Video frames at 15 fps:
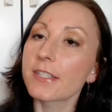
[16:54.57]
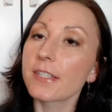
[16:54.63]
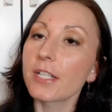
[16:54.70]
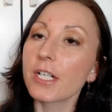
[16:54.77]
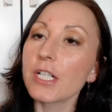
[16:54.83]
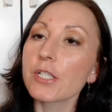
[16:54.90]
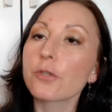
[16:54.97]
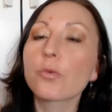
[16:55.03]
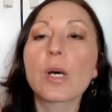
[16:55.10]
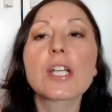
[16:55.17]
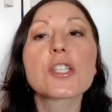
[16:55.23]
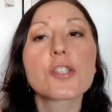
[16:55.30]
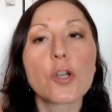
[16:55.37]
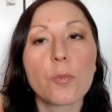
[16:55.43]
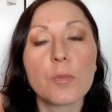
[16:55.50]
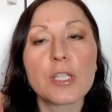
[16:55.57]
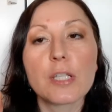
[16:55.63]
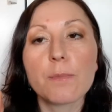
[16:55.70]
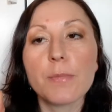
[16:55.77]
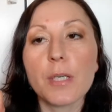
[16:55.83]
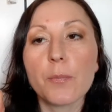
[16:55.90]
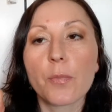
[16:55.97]
the reason why so many
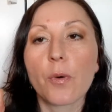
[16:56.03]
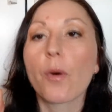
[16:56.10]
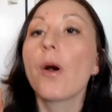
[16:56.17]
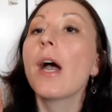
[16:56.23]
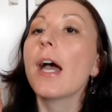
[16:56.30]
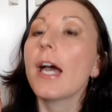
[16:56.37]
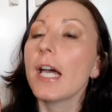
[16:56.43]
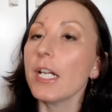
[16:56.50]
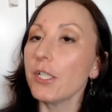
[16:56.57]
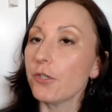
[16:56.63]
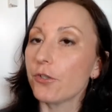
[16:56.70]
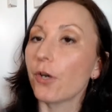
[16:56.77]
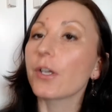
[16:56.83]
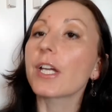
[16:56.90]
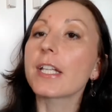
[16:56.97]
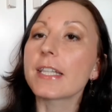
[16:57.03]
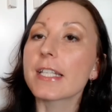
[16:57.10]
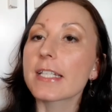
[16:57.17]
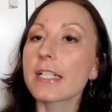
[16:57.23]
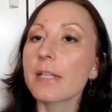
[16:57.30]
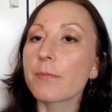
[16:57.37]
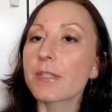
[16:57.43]
people enjoy
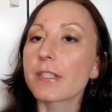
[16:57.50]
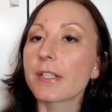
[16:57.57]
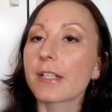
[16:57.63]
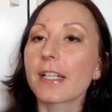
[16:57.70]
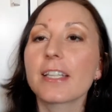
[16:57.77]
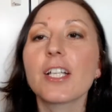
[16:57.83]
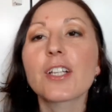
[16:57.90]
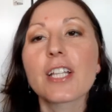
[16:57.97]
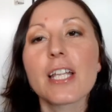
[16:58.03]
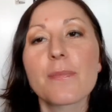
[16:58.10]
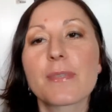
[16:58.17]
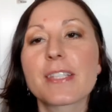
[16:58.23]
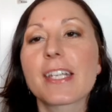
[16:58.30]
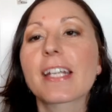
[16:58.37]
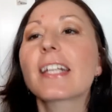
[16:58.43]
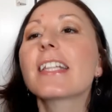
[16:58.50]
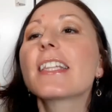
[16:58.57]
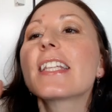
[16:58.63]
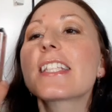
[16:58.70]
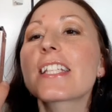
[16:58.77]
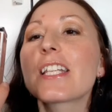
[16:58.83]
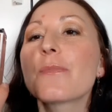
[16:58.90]
this lipstick. Not lipstick,
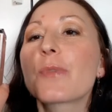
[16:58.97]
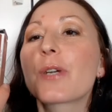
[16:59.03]
this lip